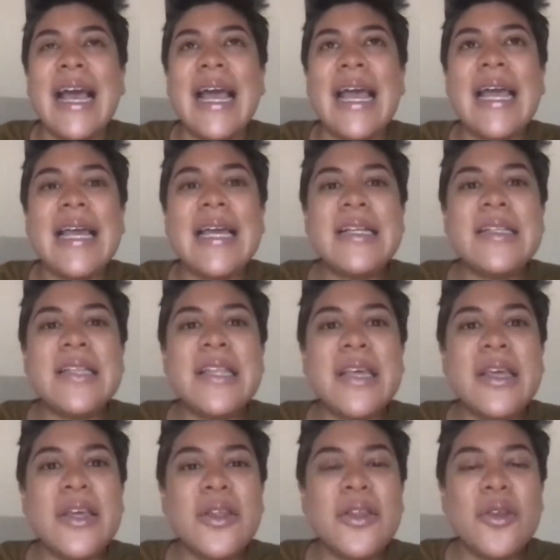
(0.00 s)
And,
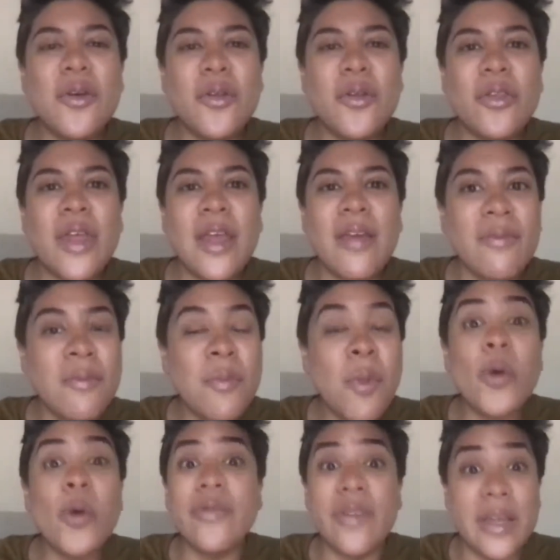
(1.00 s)
they
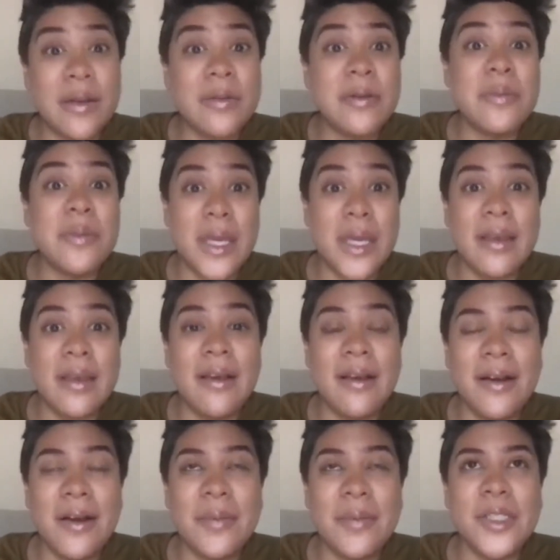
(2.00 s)
motivated me.
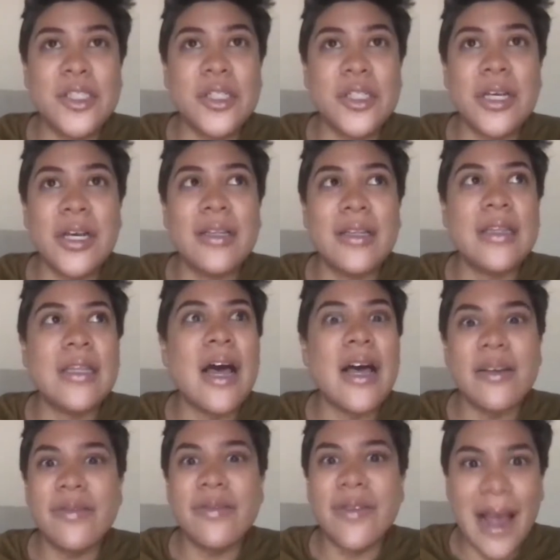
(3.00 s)
It took a
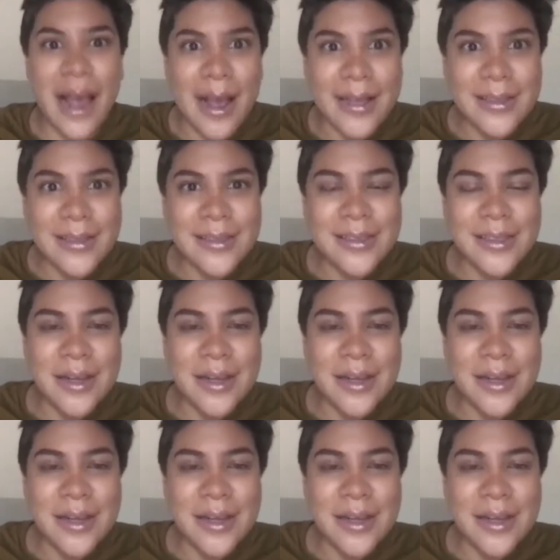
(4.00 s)
lot of ask.